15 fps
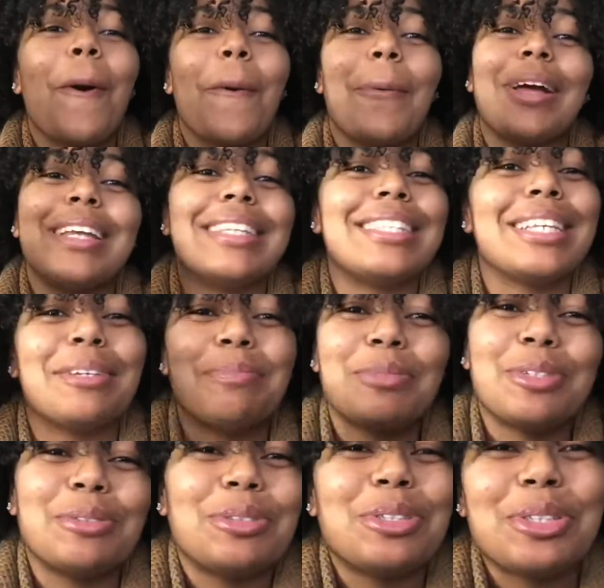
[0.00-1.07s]
What is up,
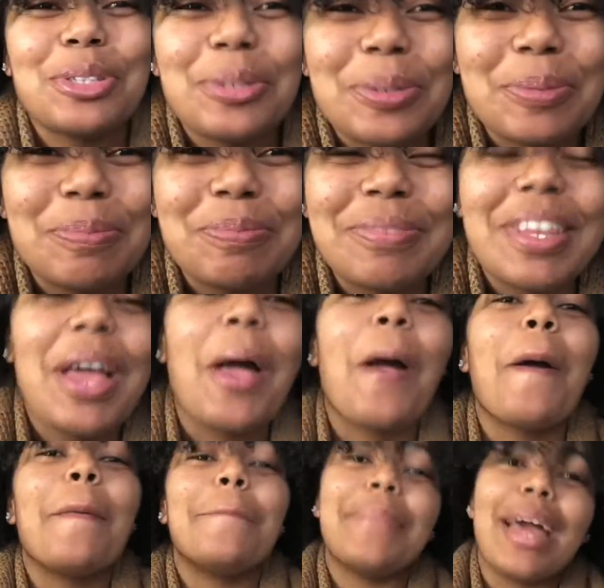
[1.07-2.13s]
YouTube?
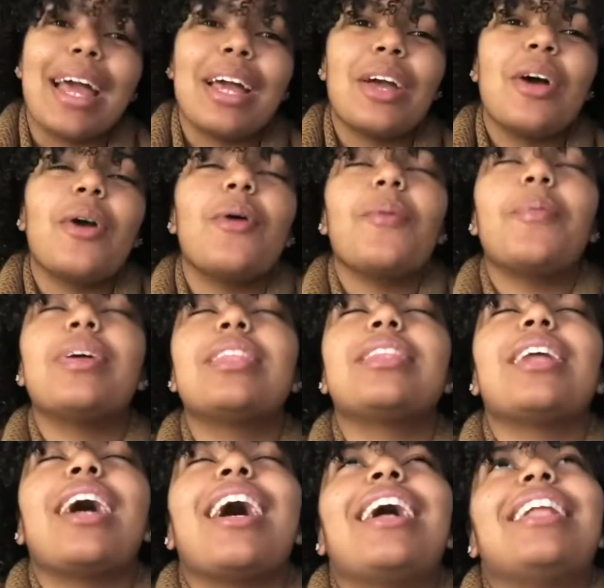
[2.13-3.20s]
Back with
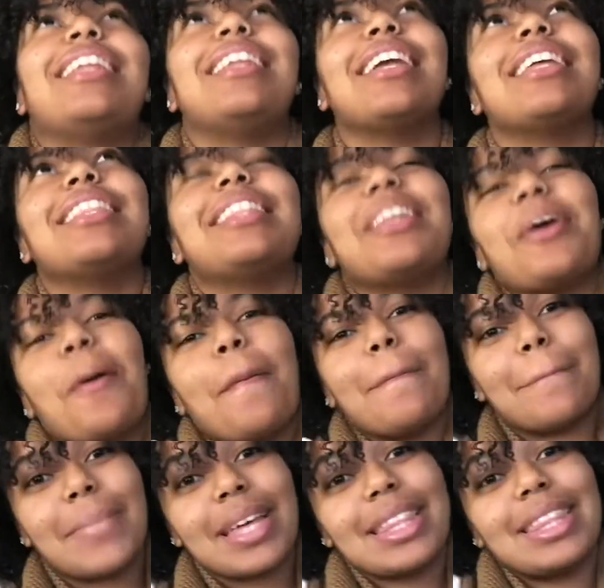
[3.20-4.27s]
another
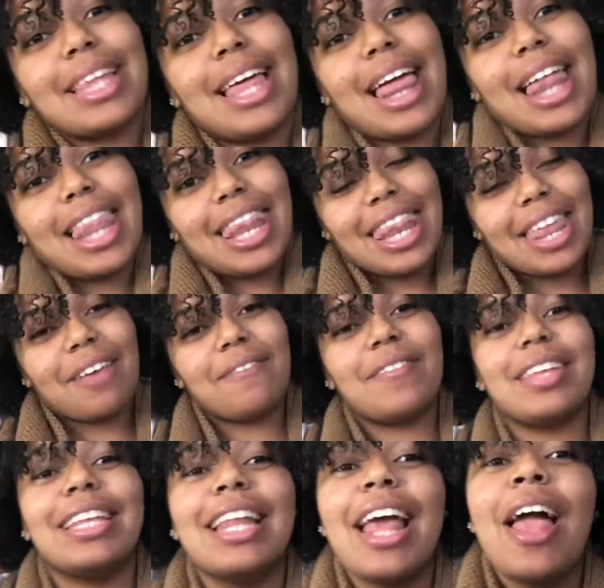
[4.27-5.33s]
mother
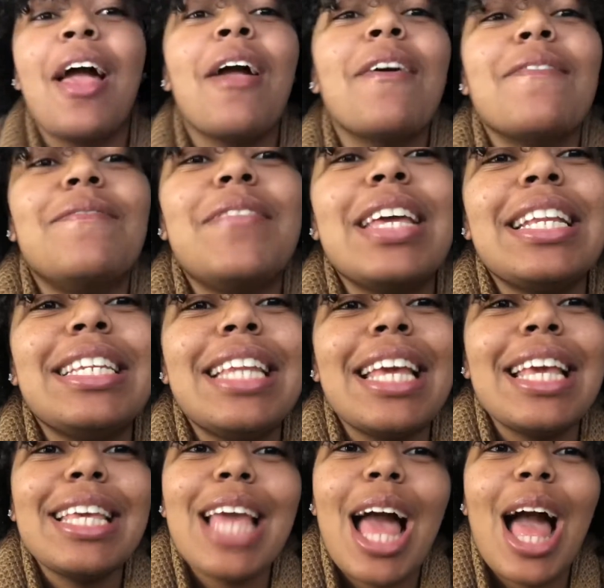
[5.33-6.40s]
loving
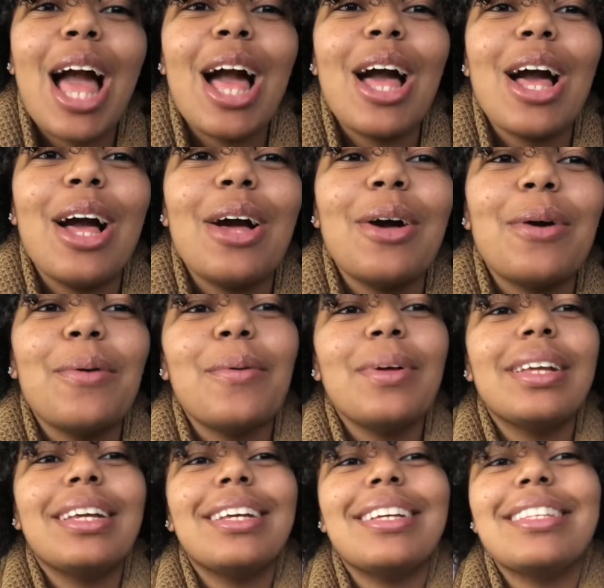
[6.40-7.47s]
video.
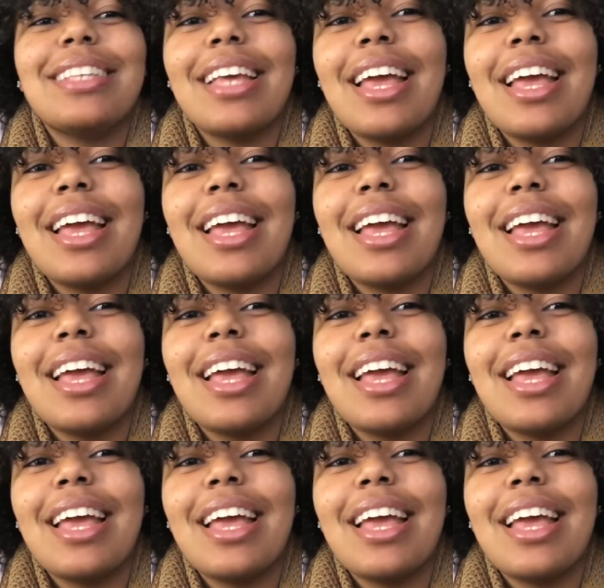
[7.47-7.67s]
Say